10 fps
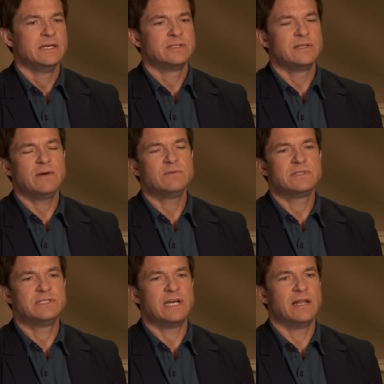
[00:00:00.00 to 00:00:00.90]
so that was
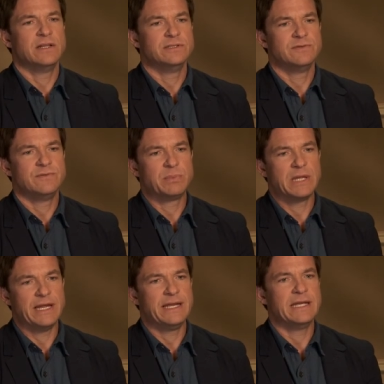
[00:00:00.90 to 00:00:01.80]
the challenge of
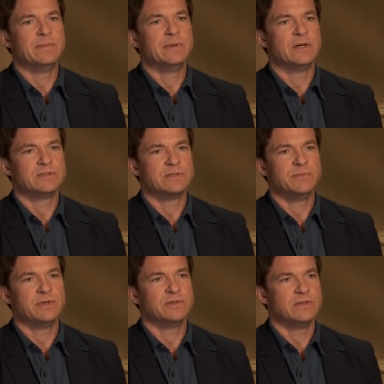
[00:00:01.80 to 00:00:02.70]
playing him and also
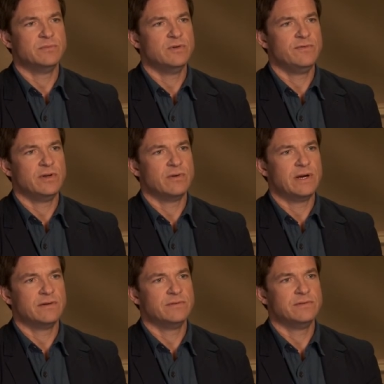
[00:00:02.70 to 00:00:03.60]
building the movie
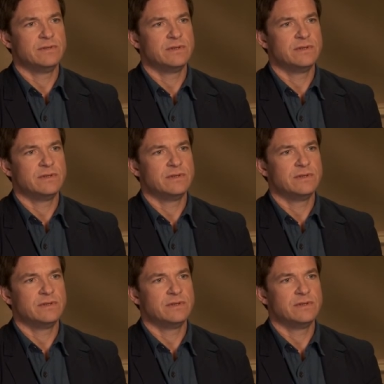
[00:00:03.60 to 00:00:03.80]
around